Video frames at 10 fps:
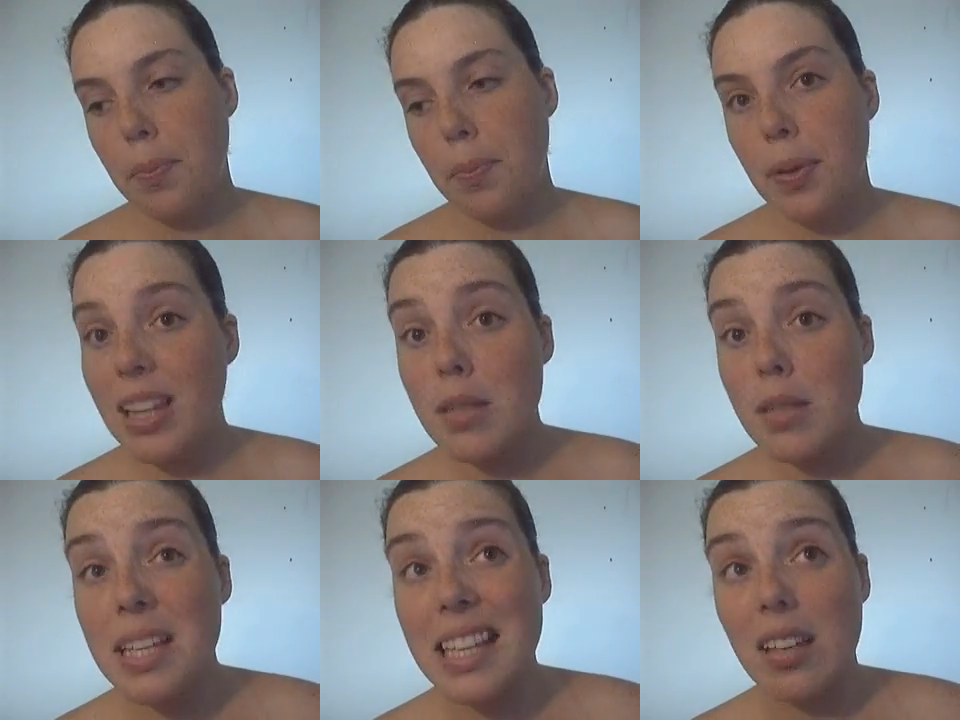But that's
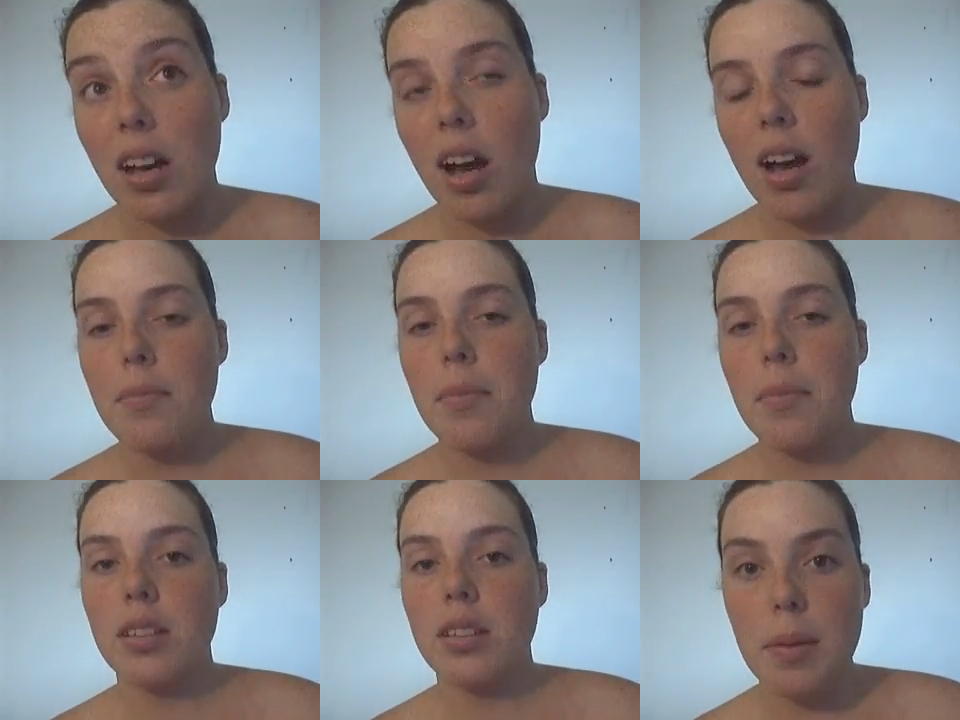me. I'm a
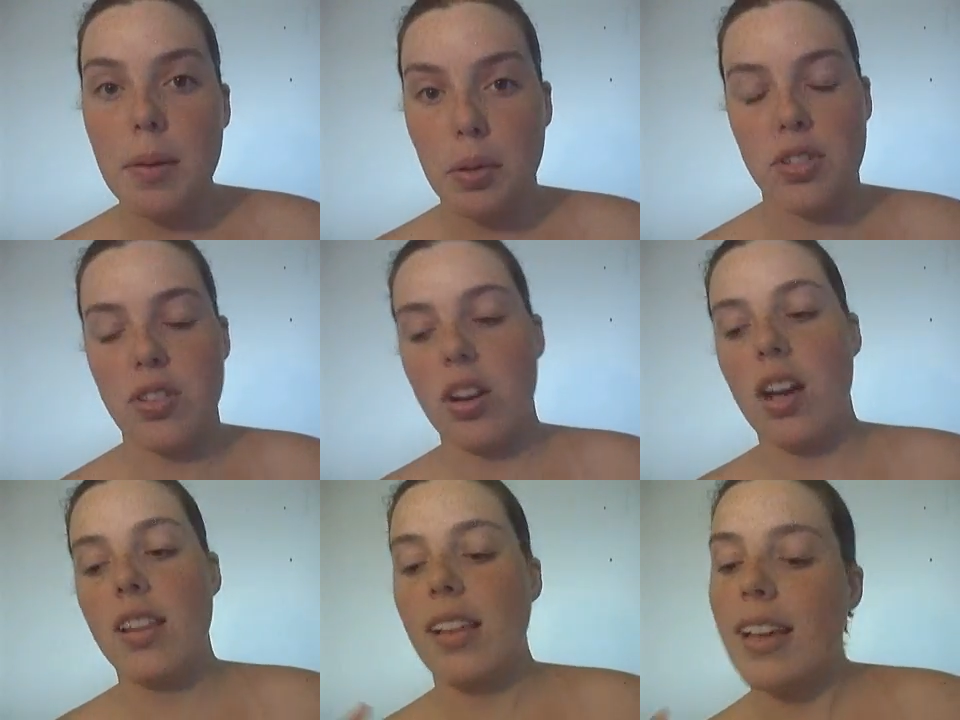limit pusher.
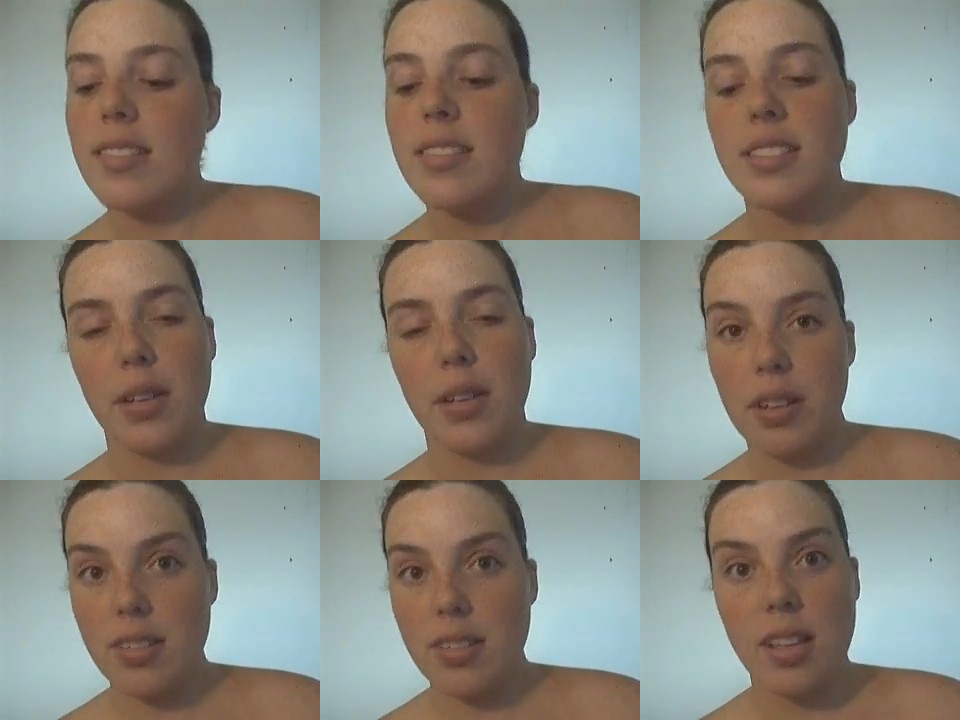I like to take
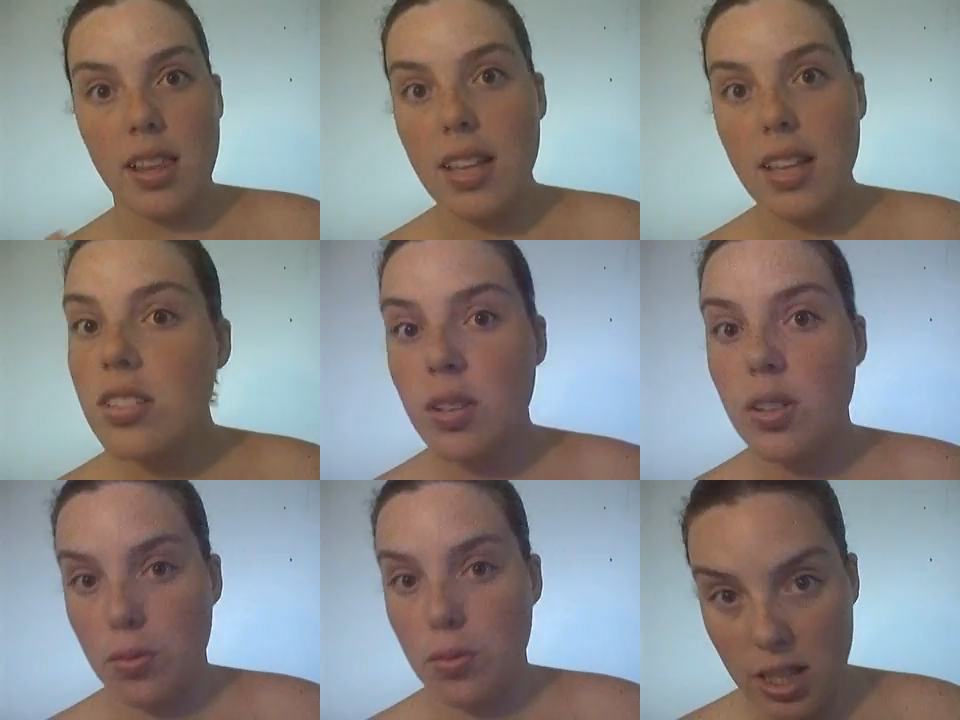risks. I like to
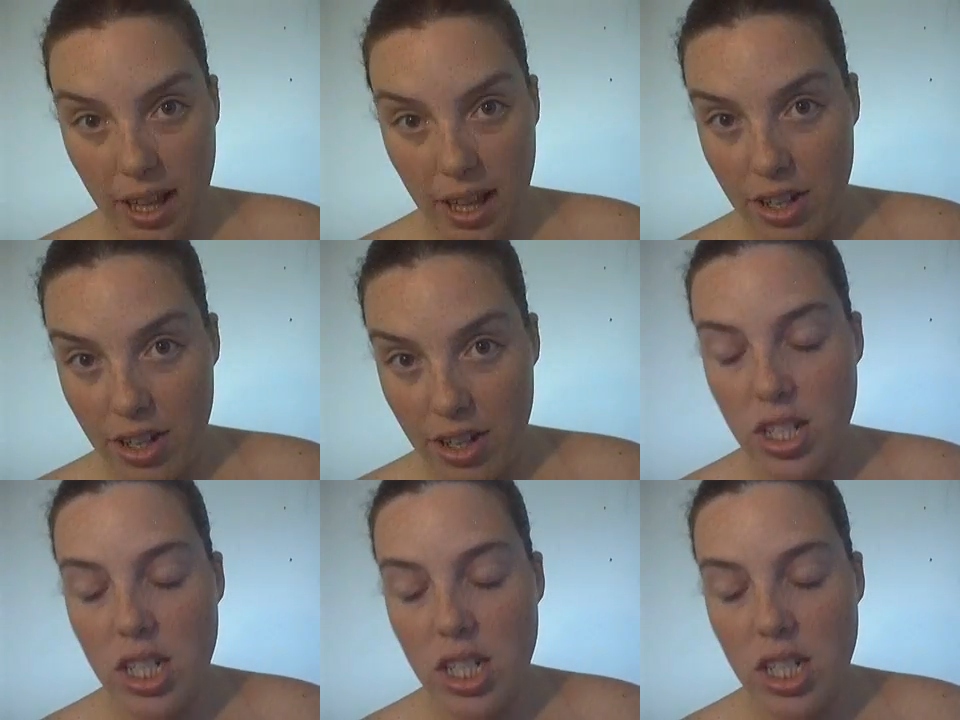go to the edge.